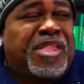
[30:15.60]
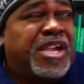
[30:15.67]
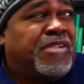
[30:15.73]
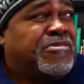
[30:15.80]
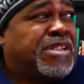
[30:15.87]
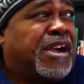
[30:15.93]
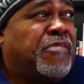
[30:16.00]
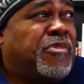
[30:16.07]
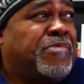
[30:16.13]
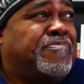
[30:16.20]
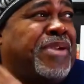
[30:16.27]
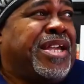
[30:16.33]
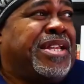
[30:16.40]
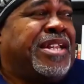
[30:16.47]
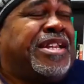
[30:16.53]
and one time I went
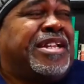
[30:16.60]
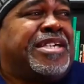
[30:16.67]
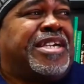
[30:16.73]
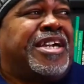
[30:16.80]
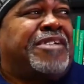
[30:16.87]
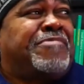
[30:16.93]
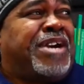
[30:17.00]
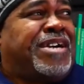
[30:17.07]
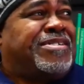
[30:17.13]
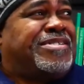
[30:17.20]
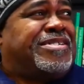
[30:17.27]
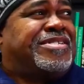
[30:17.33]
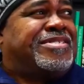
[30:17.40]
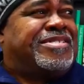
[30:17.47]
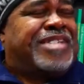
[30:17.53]
painting and it came out
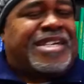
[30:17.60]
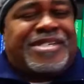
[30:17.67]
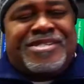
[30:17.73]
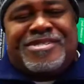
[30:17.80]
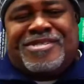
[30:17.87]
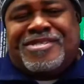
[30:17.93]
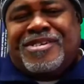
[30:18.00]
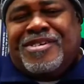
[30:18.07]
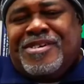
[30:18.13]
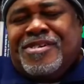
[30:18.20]
and like it's